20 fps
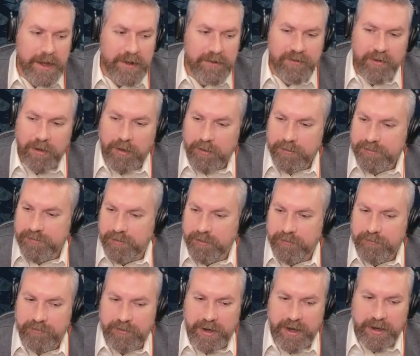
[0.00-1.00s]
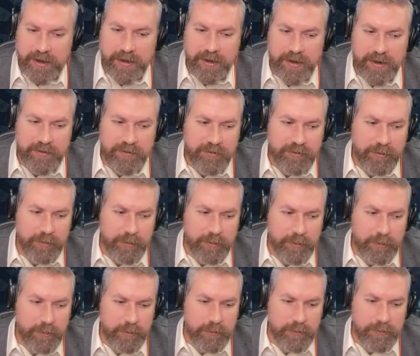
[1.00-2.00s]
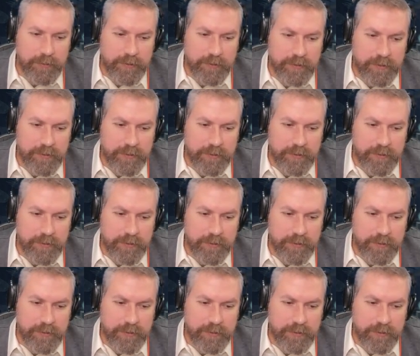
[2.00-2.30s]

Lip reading: It's also very good to